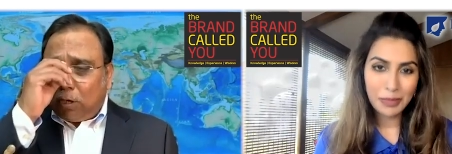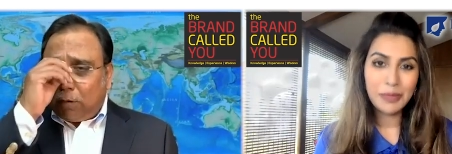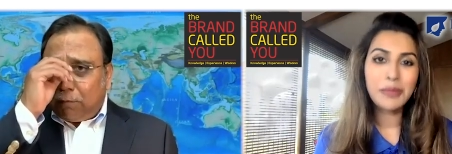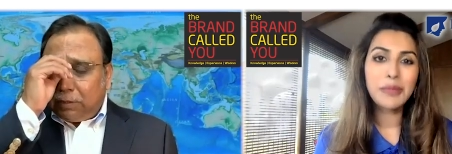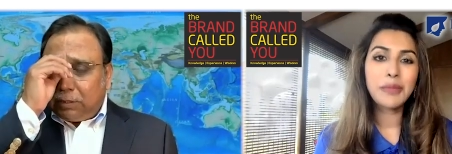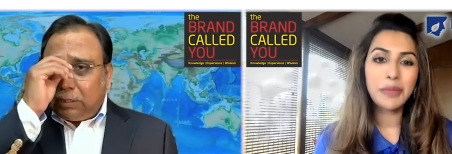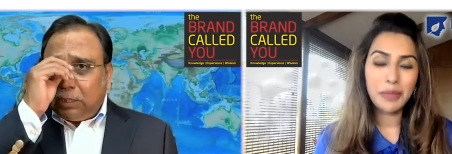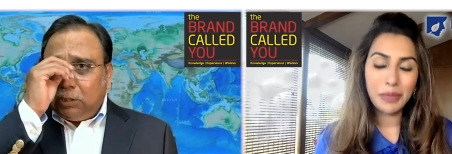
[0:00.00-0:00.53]
Speaker 1: lot of
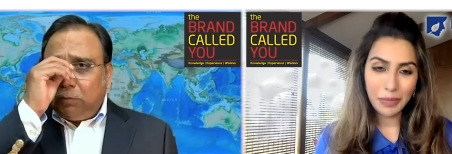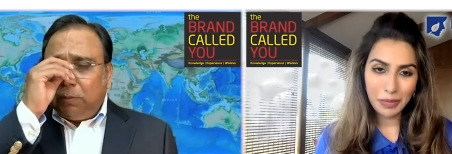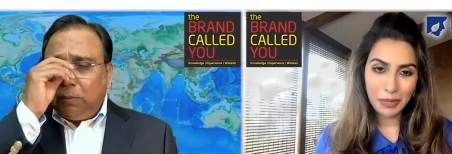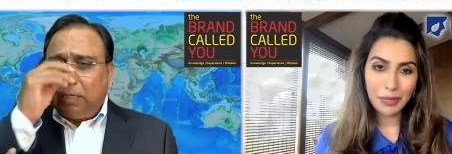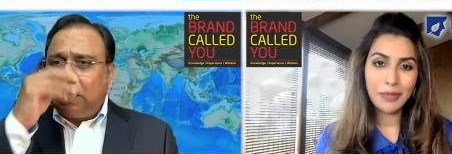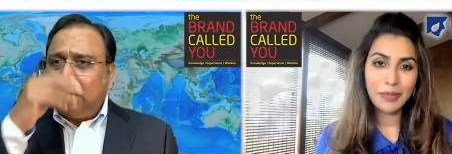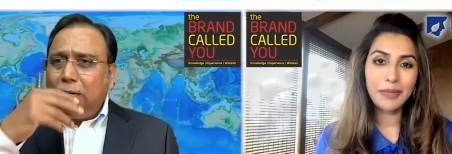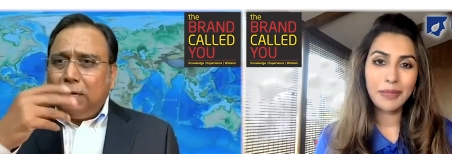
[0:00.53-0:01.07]
research
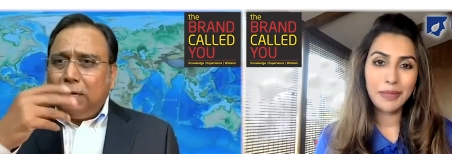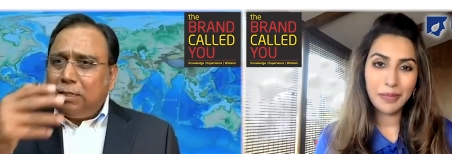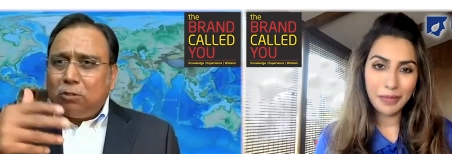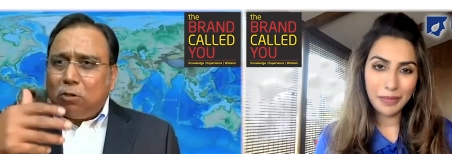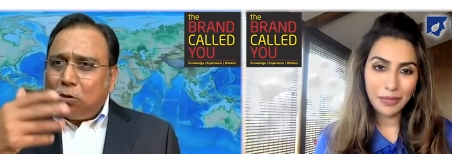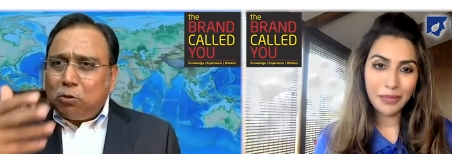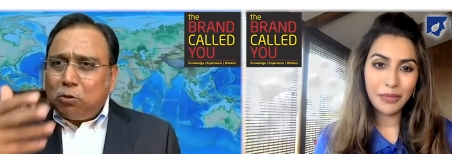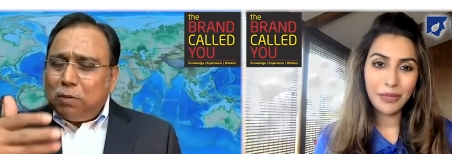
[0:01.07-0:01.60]
work.
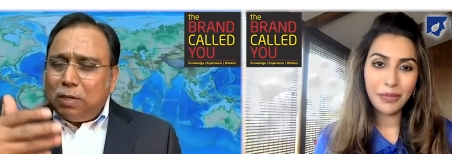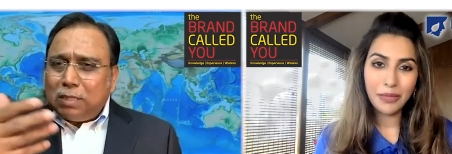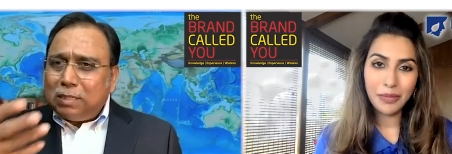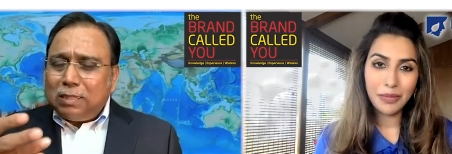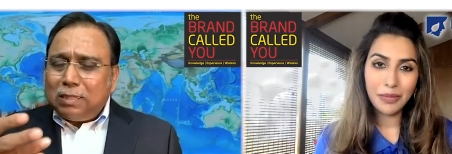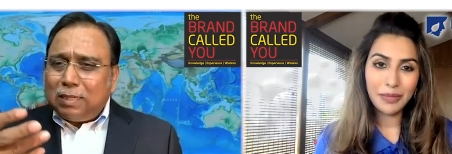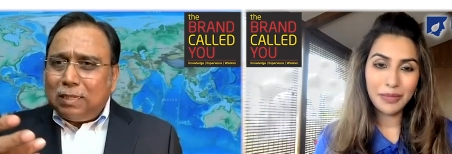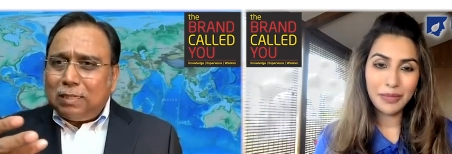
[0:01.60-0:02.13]
Talk to us
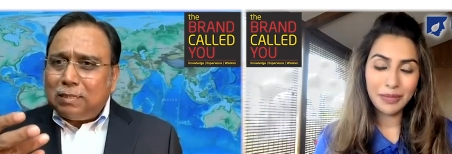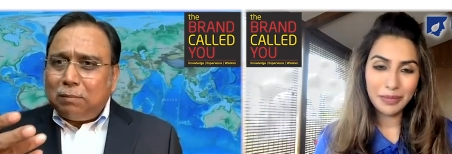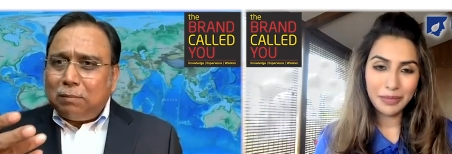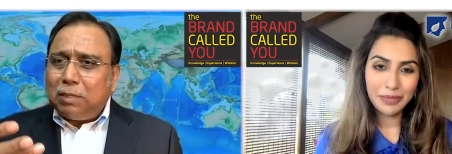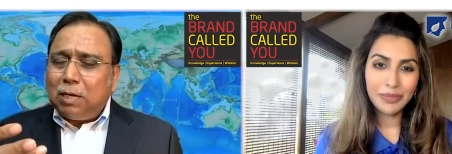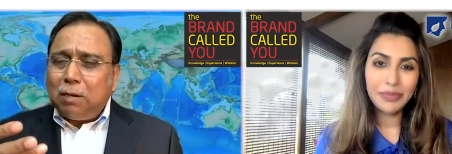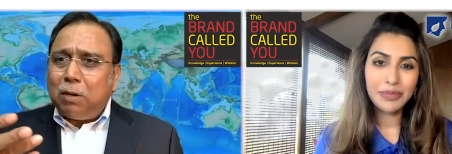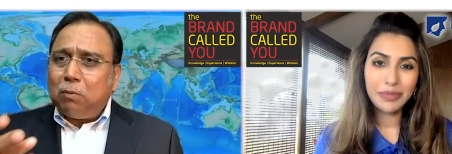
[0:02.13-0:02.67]
and tell us
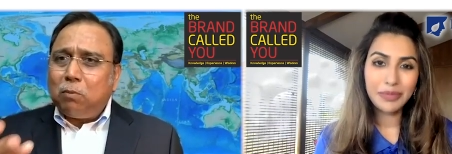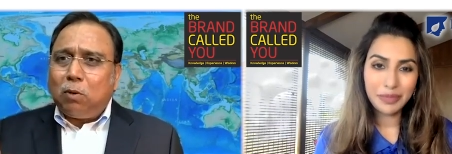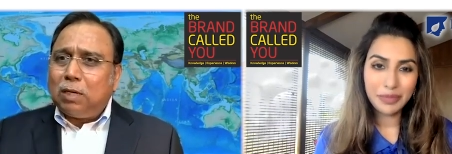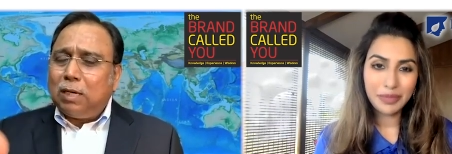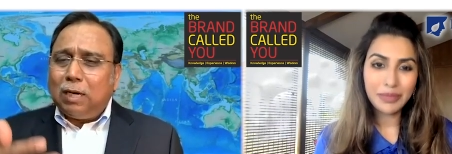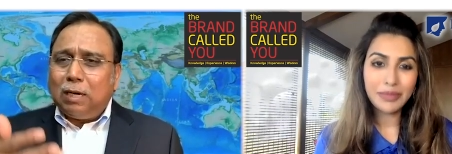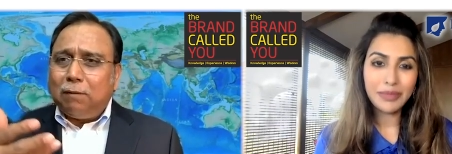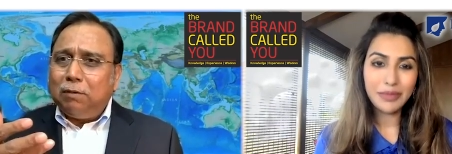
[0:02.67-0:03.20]
something about
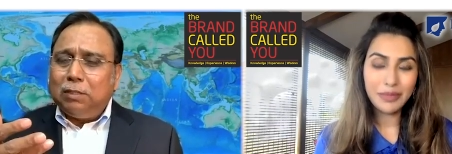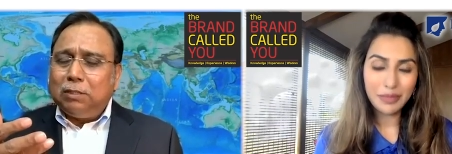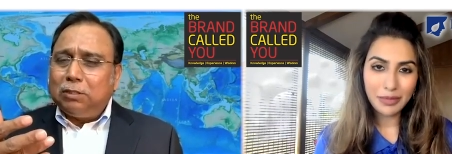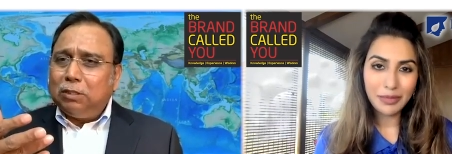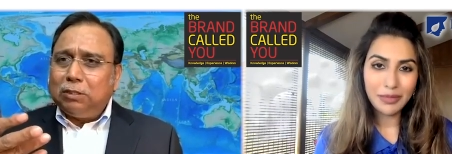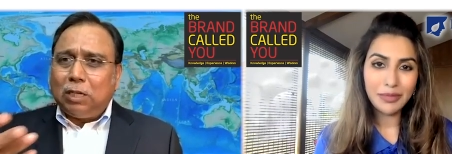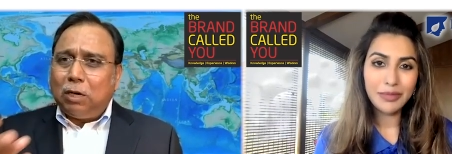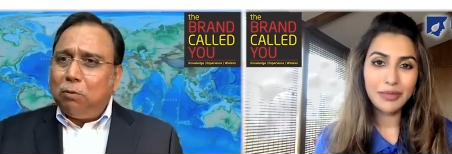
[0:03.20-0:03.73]
what kind of a
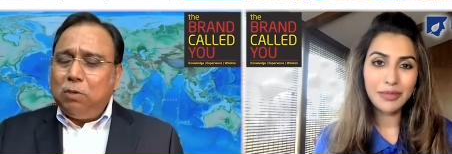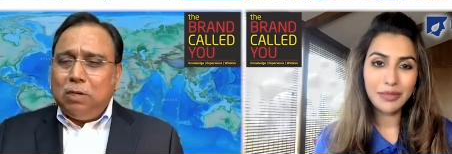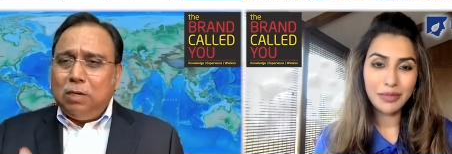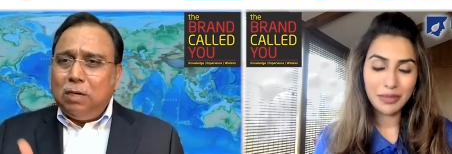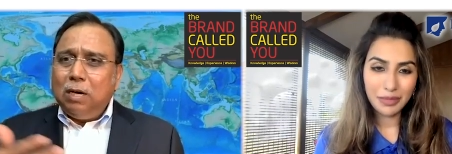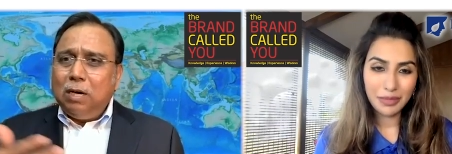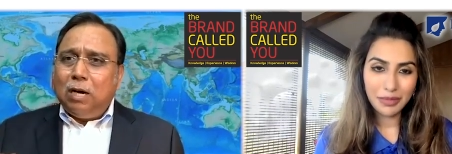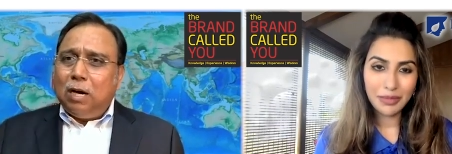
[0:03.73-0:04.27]
research,
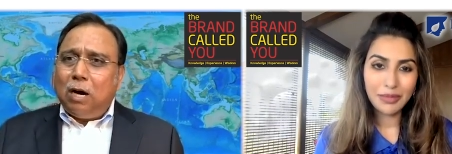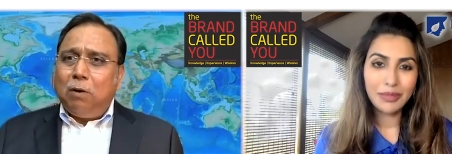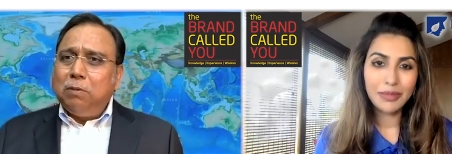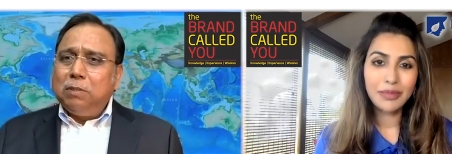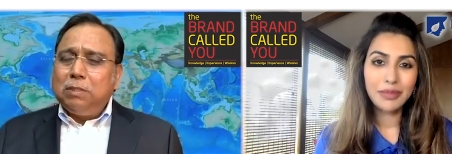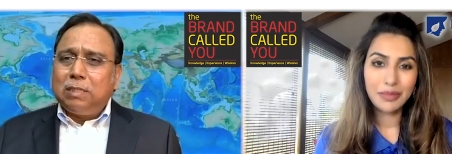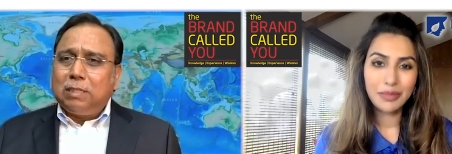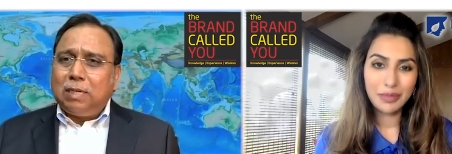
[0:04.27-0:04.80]

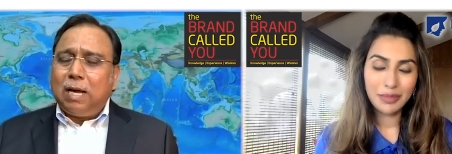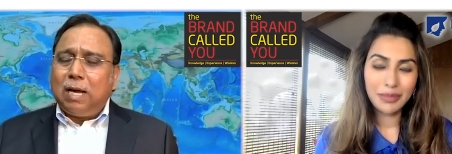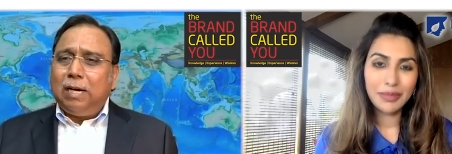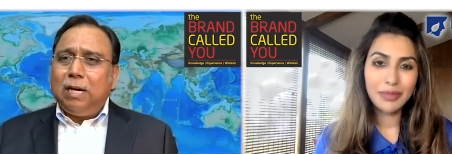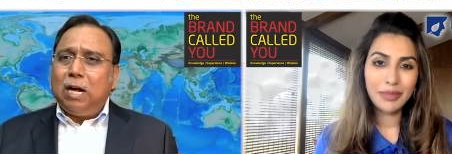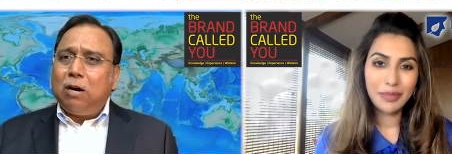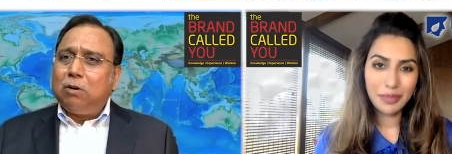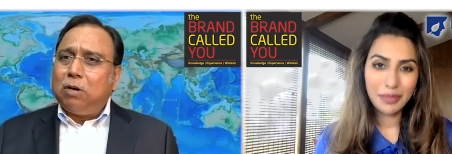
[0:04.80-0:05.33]
how is it
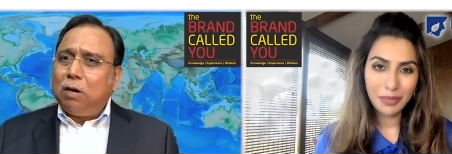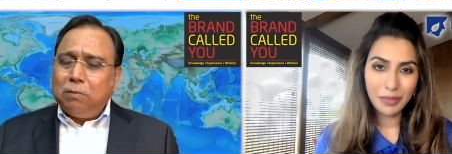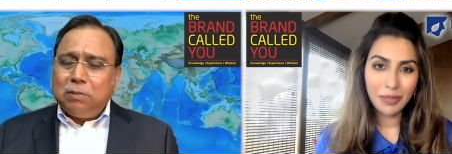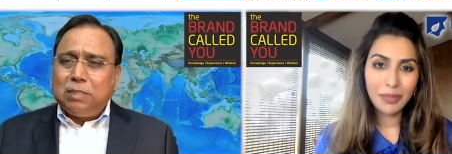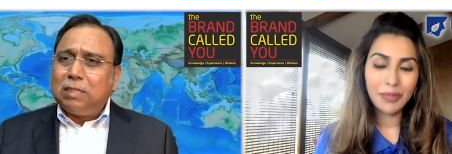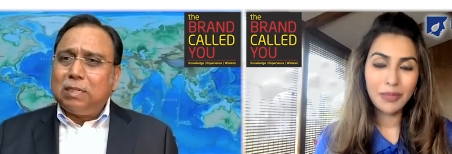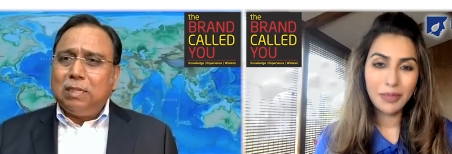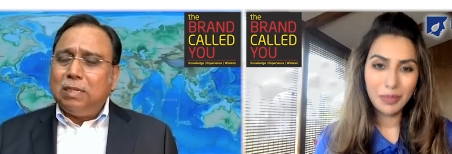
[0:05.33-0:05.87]
carried out, how
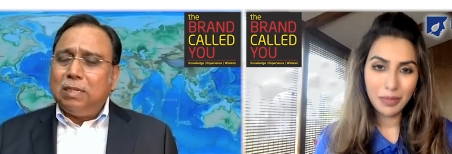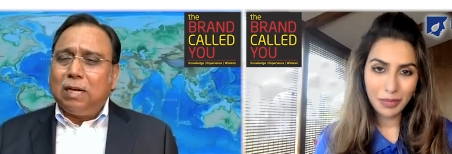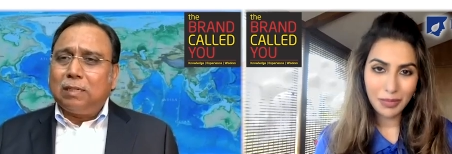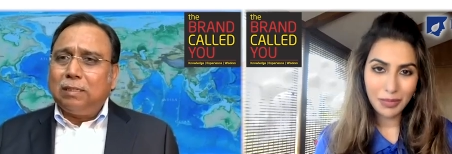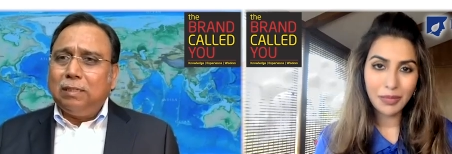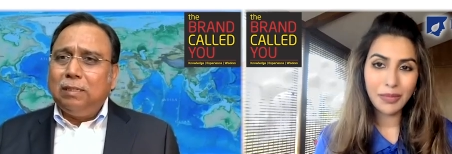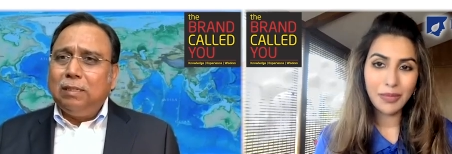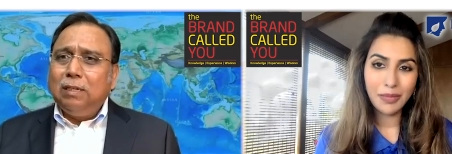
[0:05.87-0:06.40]
is it
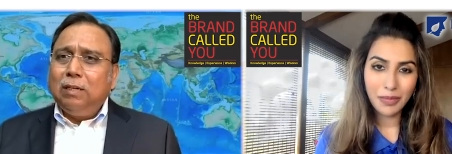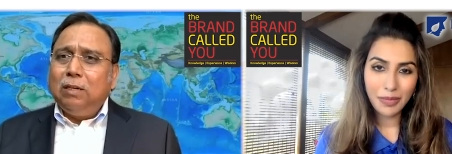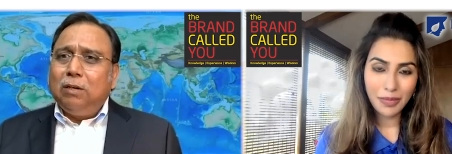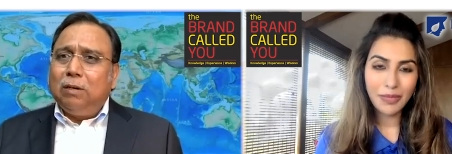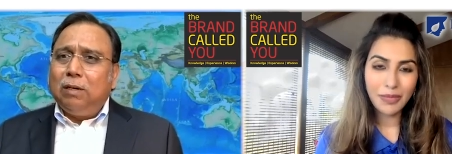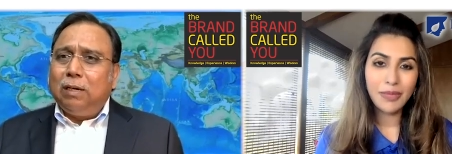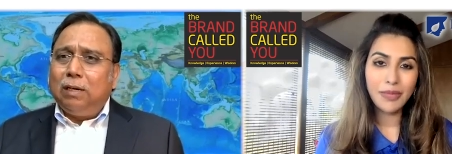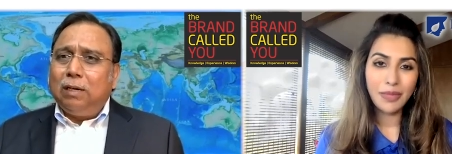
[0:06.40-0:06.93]
conducted,
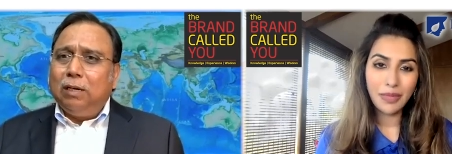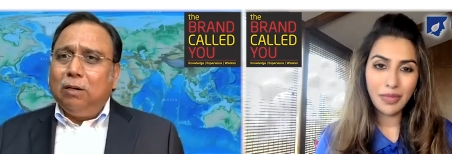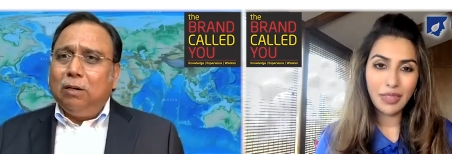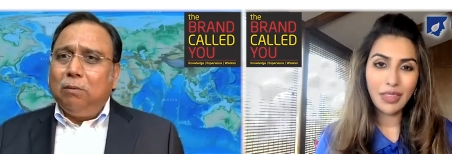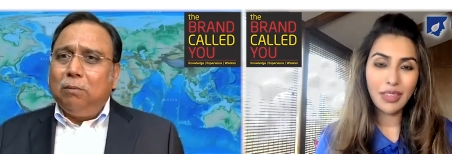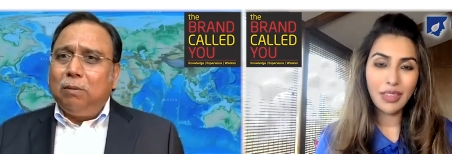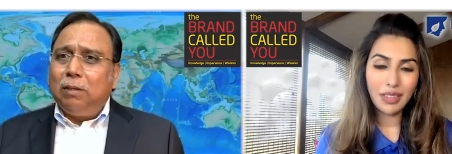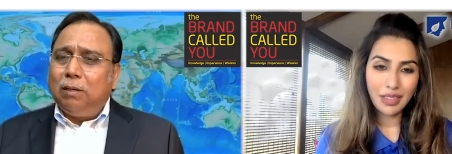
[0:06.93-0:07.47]

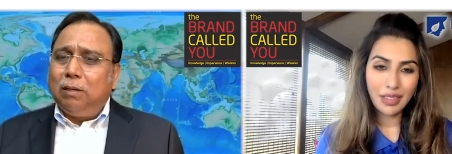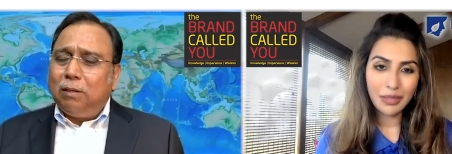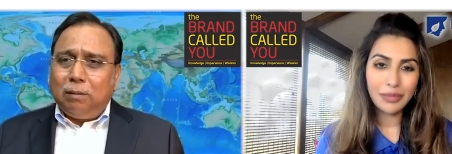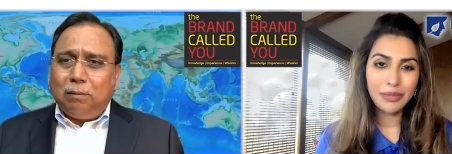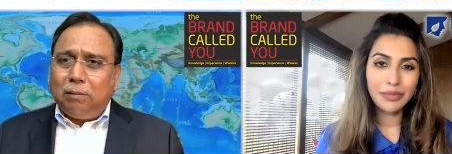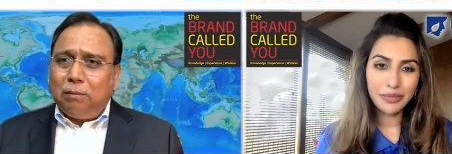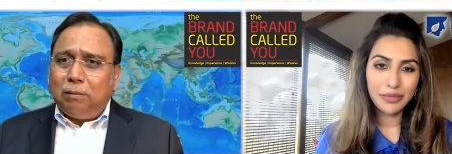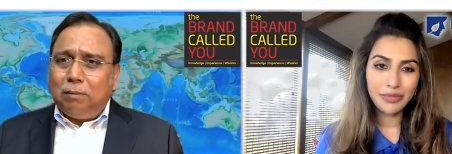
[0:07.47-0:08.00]

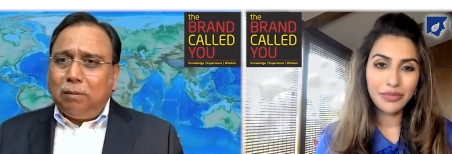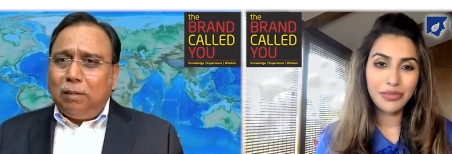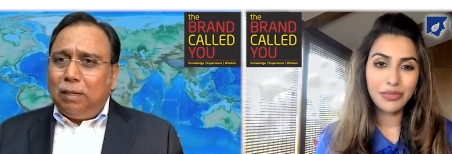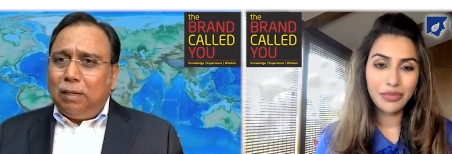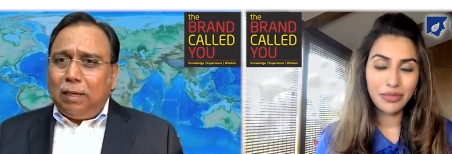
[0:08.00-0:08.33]
whatever